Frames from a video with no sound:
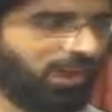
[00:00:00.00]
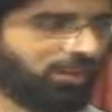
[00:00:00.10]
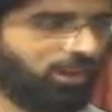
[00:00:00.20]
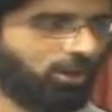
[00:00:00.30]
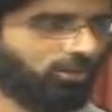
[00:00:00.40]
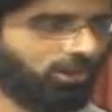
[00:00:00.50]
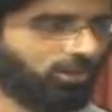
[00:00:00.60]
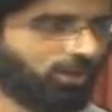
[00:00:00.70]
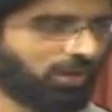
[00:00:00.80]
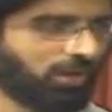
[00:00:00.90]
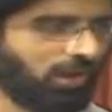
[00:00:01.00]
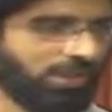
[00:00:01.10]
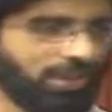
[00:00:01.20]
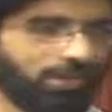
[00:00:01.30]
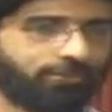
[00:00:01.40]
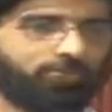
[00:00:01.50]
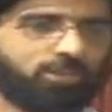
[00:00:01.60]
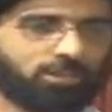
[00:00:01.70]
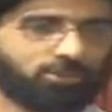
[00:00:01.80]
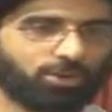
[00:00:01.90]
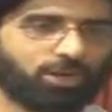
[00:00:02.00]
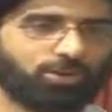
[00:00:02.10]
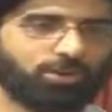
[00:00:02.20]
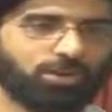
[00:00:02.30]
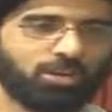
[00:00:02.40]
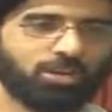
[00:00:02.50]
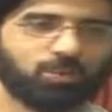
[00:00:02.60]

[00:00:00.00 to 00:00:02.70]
I know that you are not yet fully grown.